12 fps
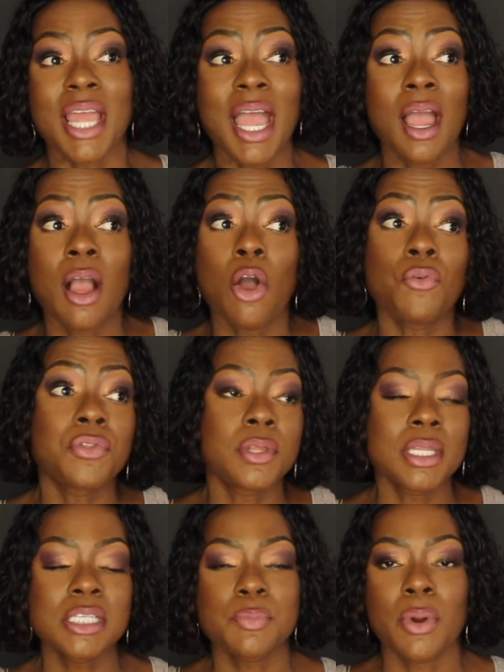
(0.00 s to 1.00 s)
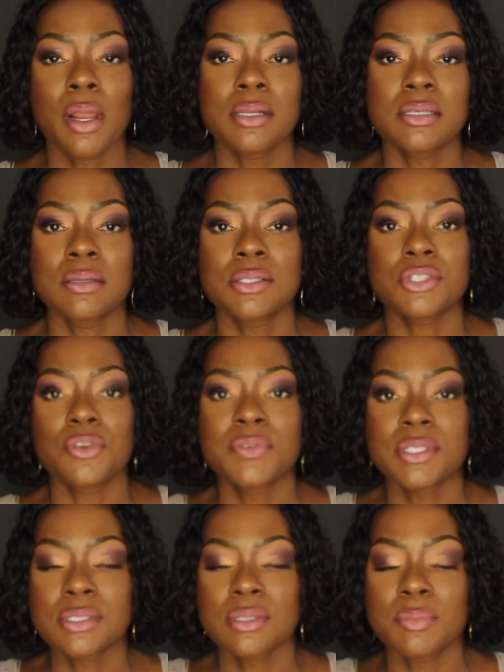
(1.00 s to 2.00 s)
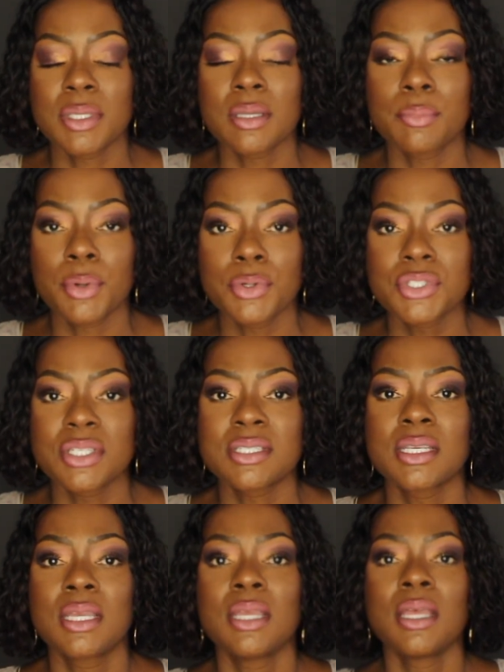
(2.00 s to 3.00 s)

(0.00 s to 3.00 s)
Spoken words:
how often these products or services are being purchased.